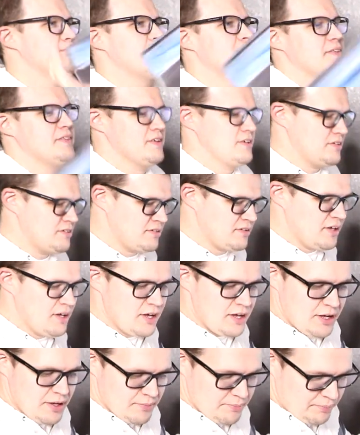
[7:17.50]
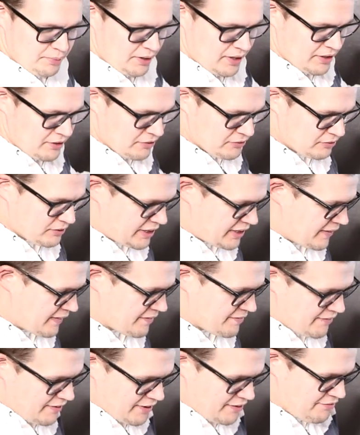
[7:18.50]
about this. But right in
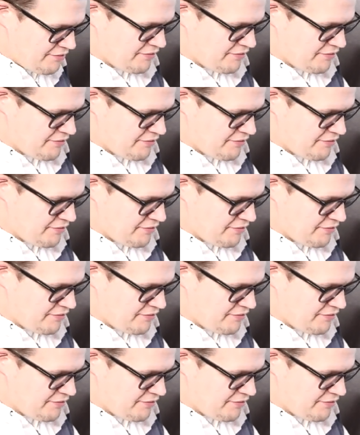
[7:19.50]
the very